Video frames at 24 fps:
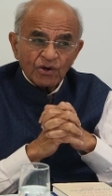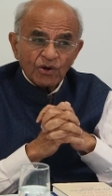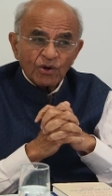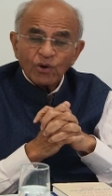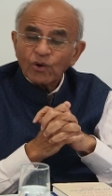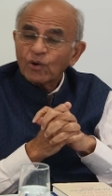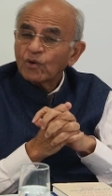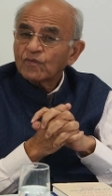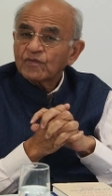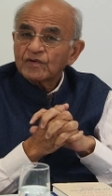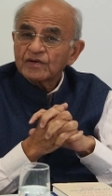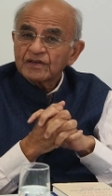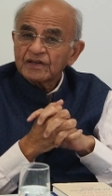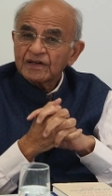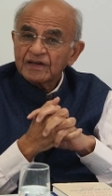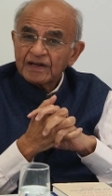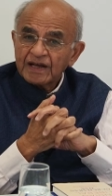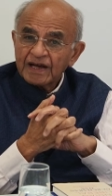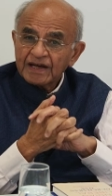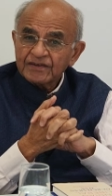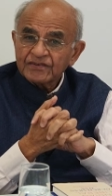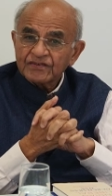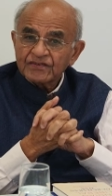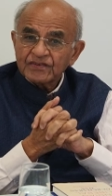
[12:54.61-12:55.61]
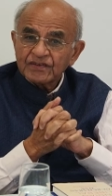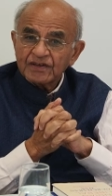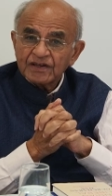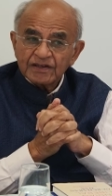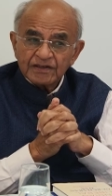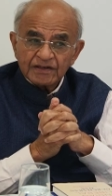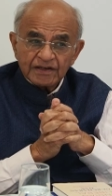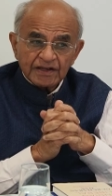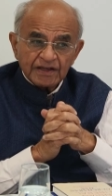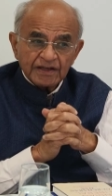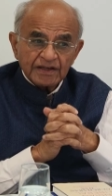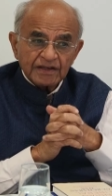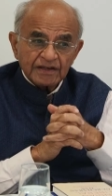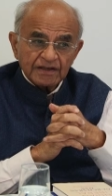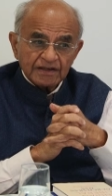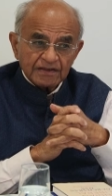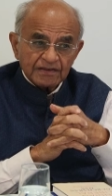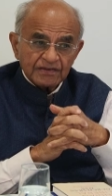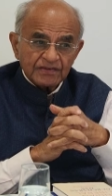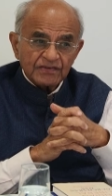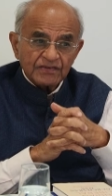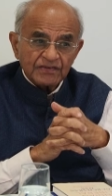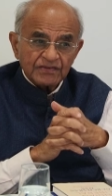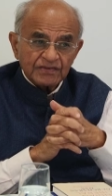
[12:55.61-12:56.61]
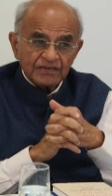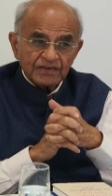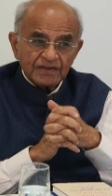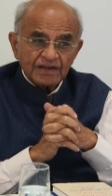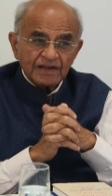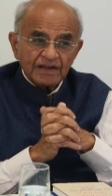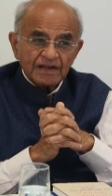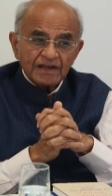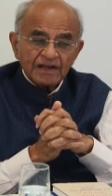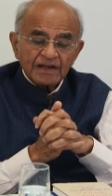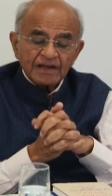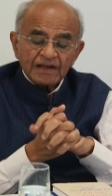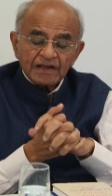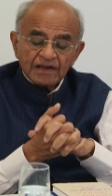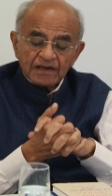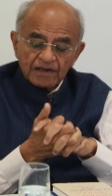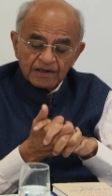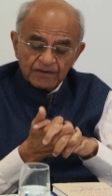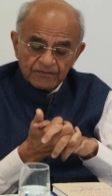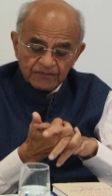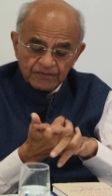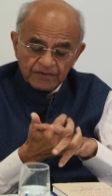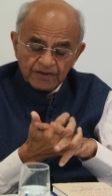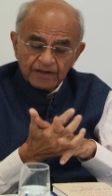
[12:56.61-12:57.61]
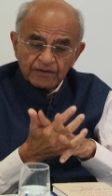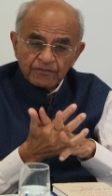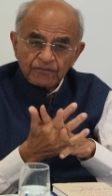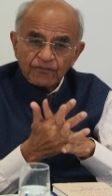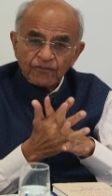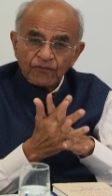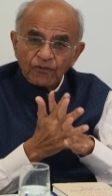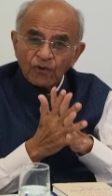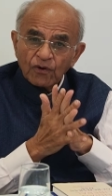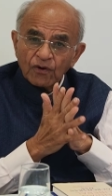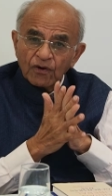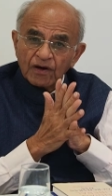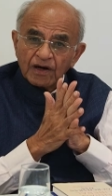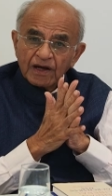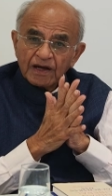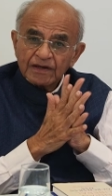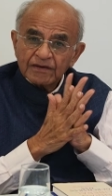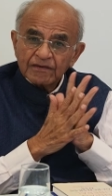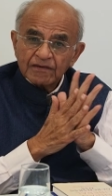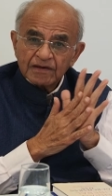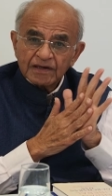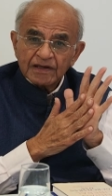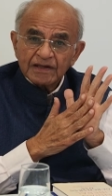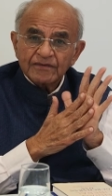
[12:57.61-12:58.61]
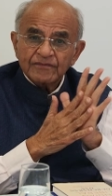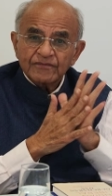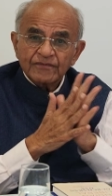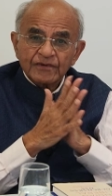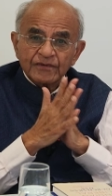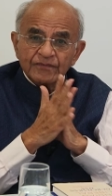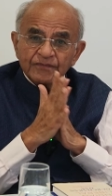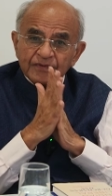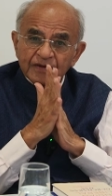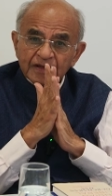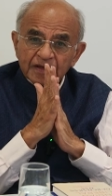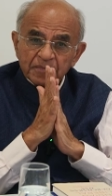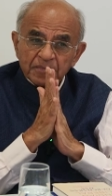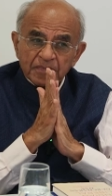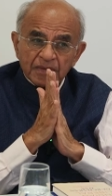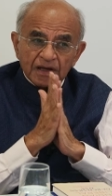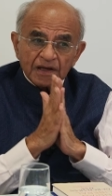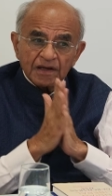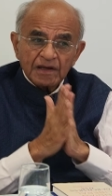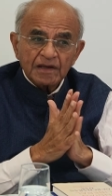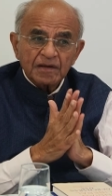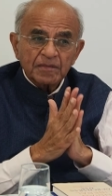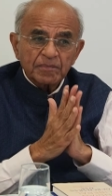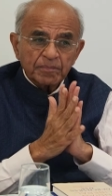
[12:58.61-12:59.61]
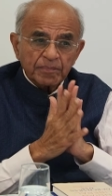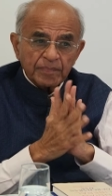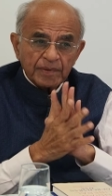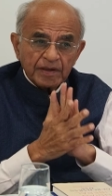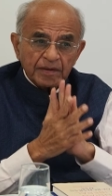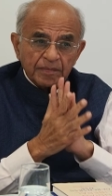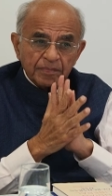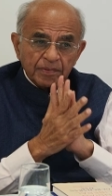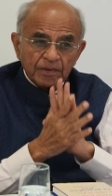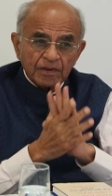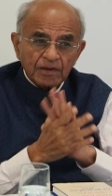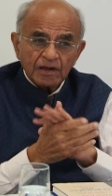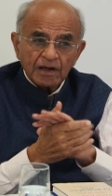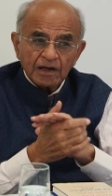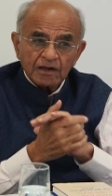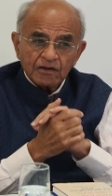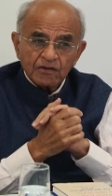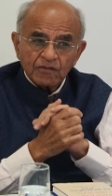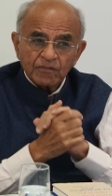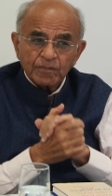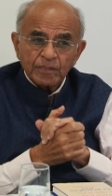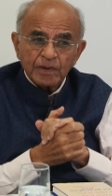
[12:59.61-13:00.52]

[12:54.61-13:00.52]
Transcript: over the next 30 years lifting 450 million people out of